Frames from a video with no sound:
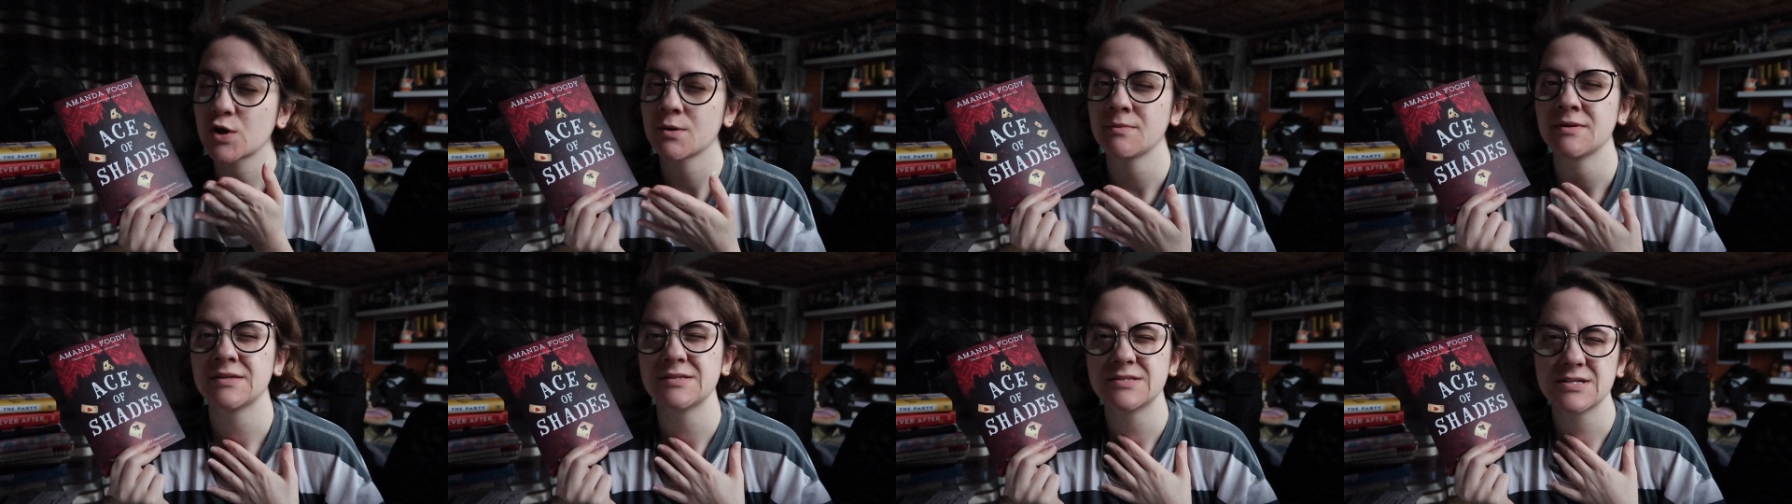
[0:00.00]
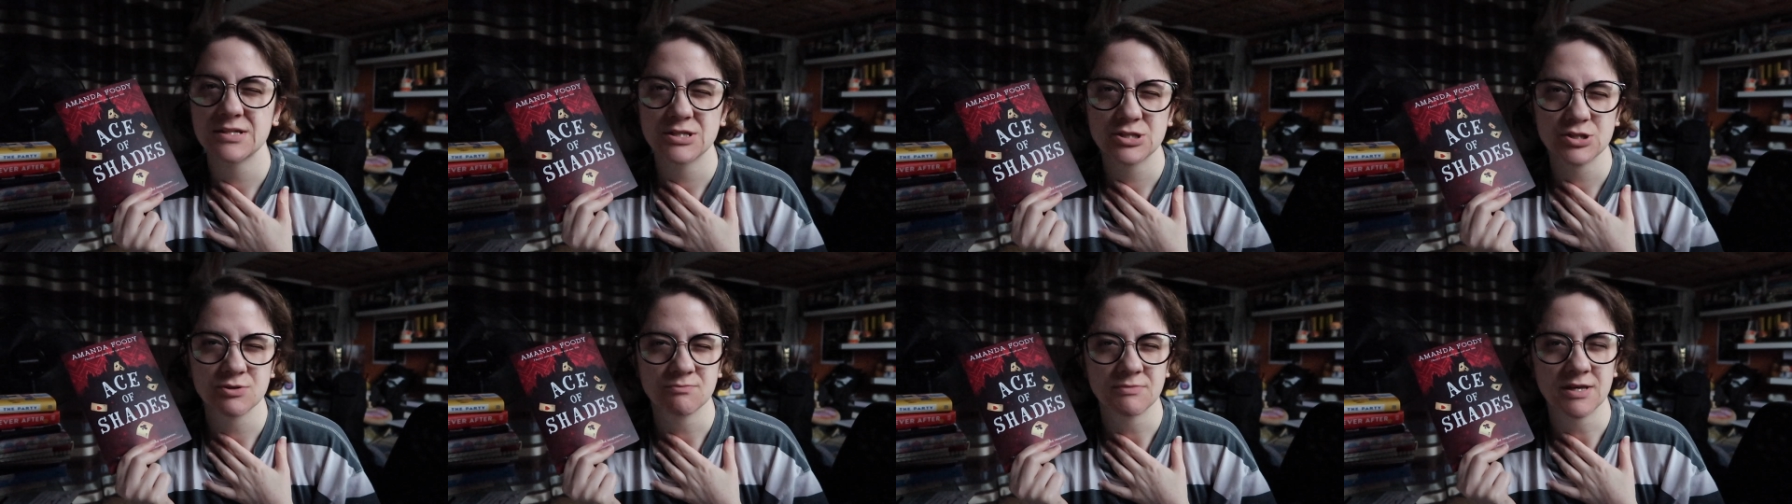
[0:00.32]

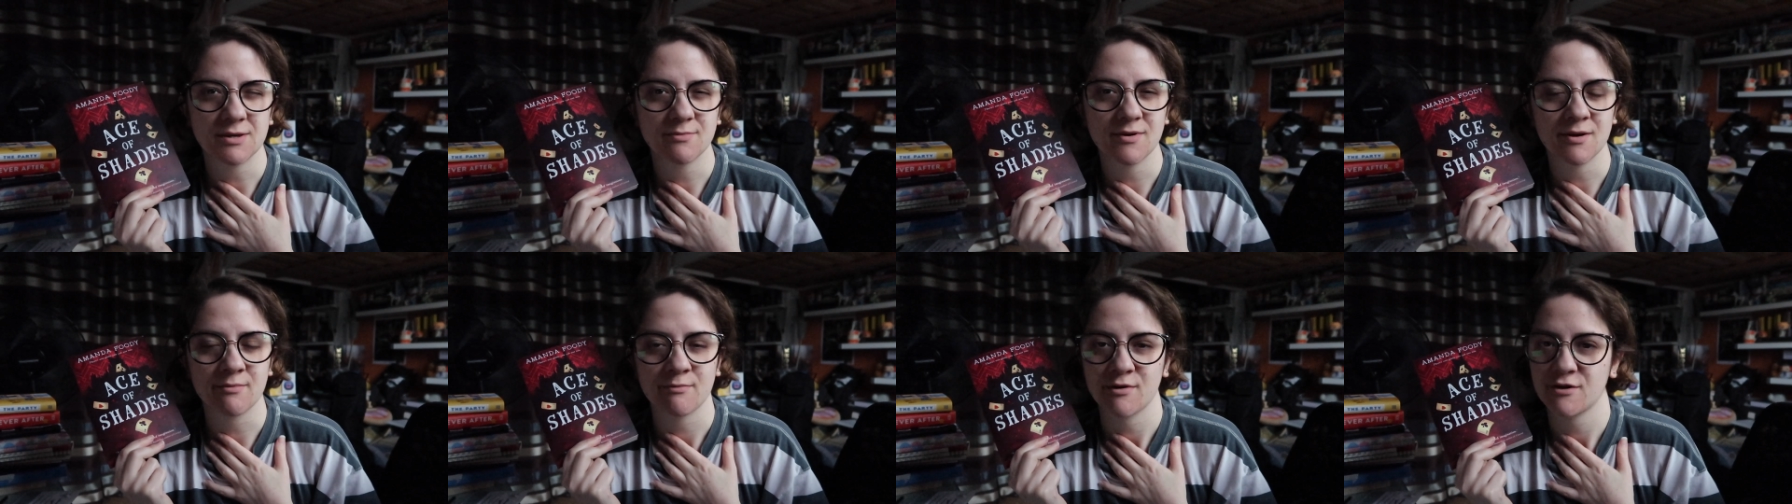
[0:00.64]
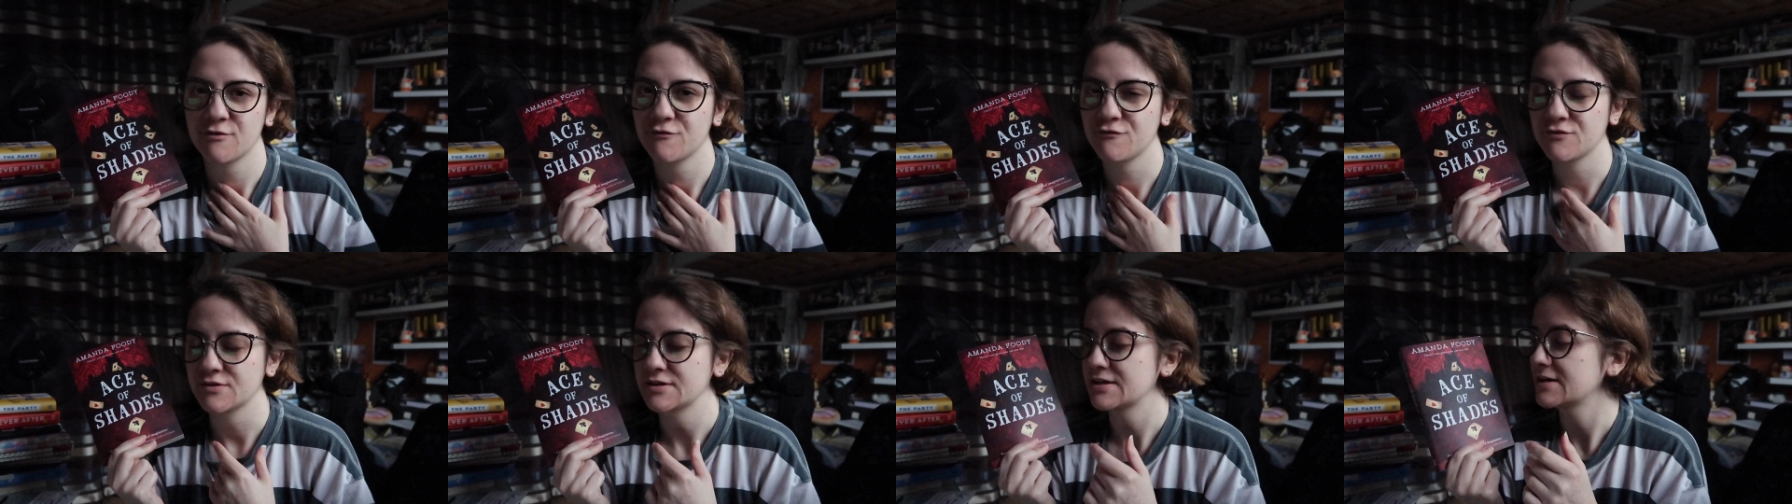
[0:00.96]
recommended to me by
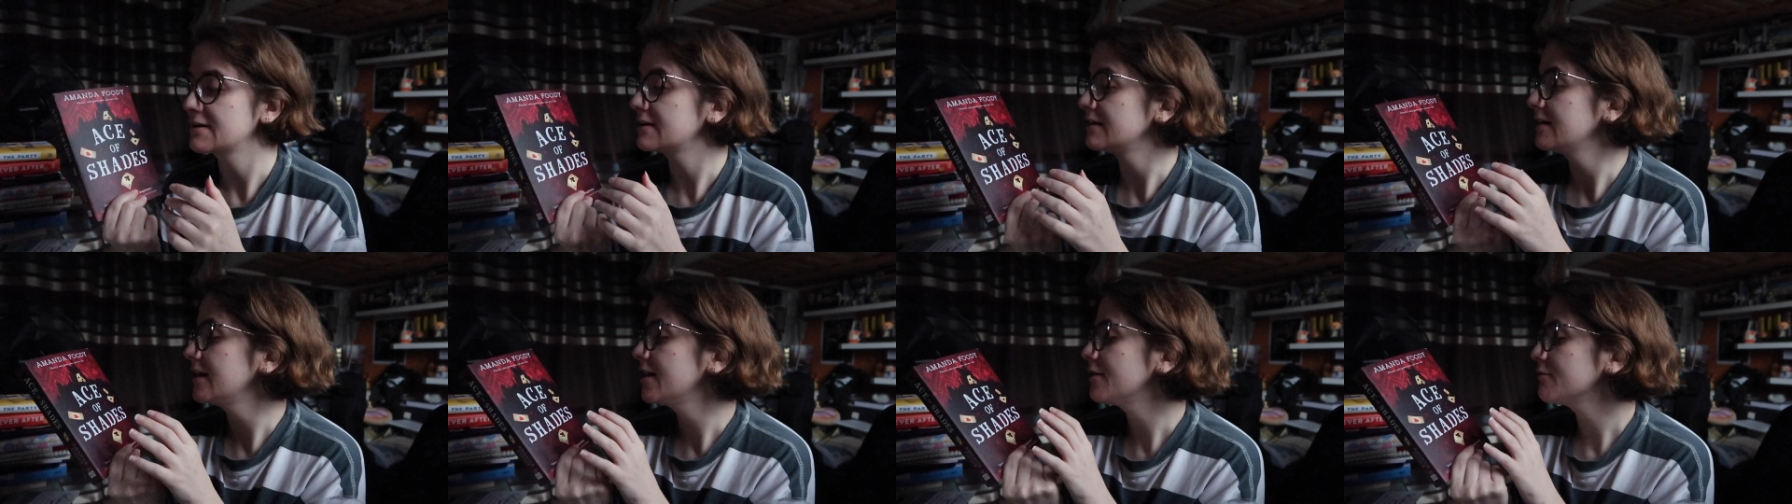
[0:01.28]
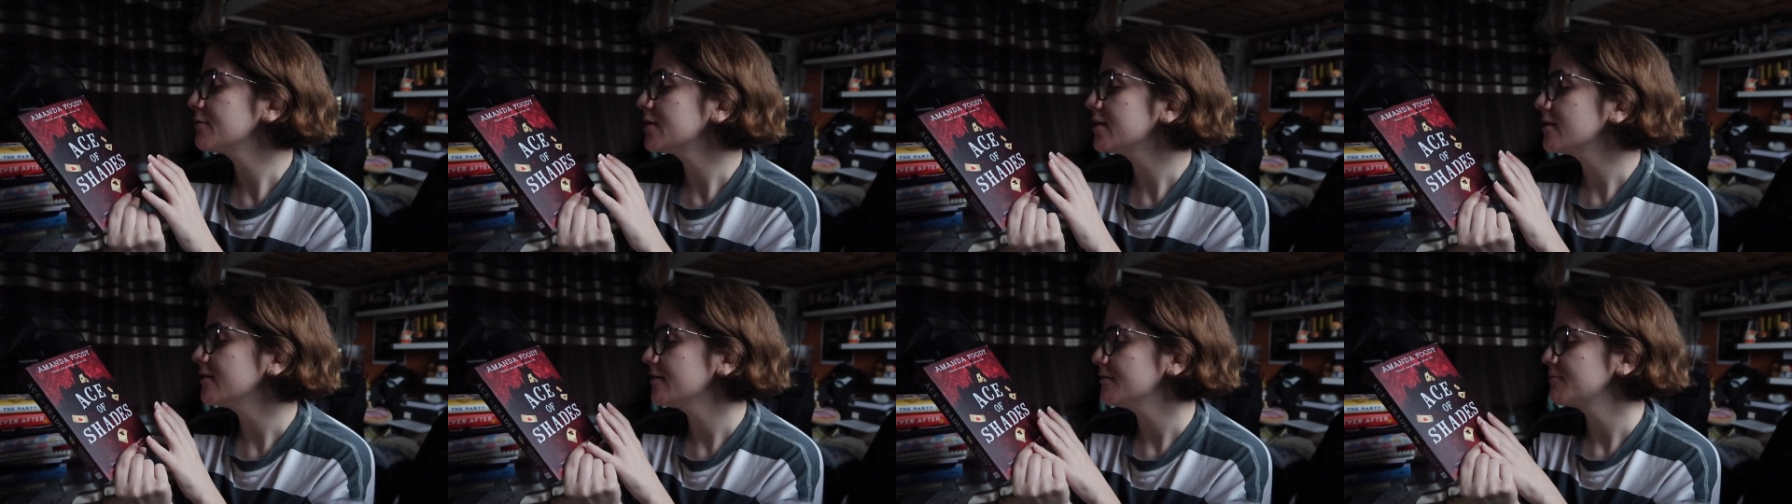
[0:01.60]
my friend
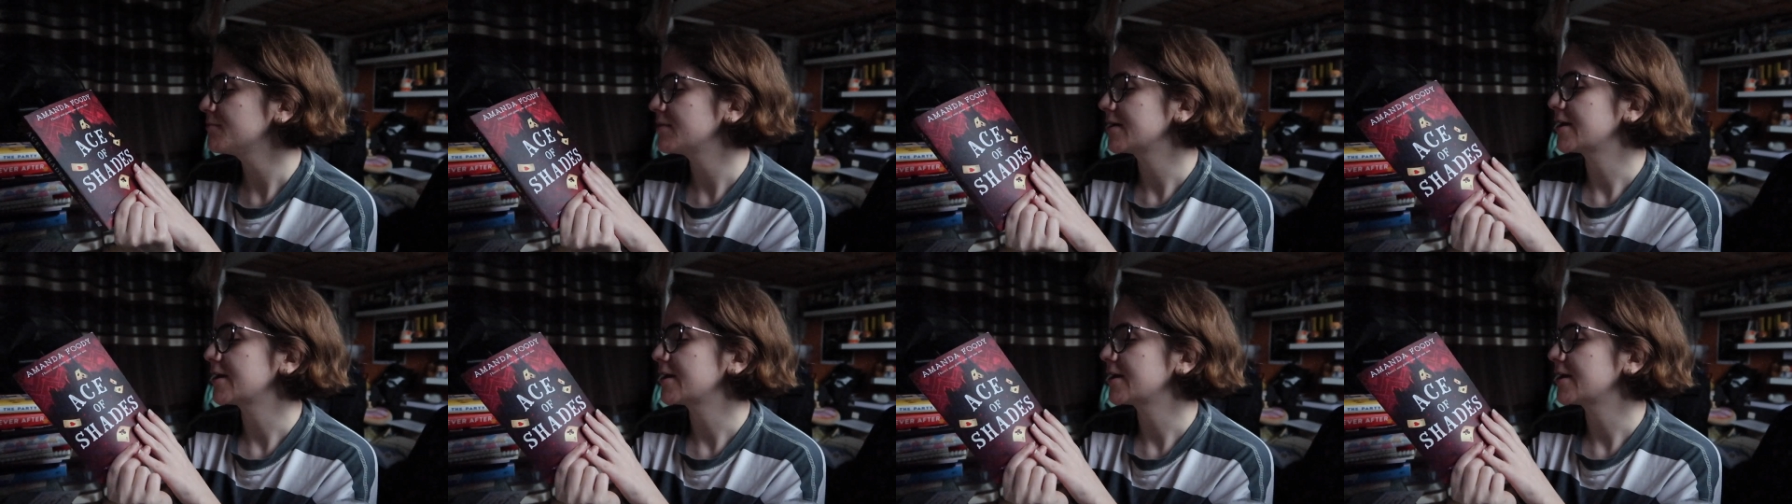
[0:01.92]
Clara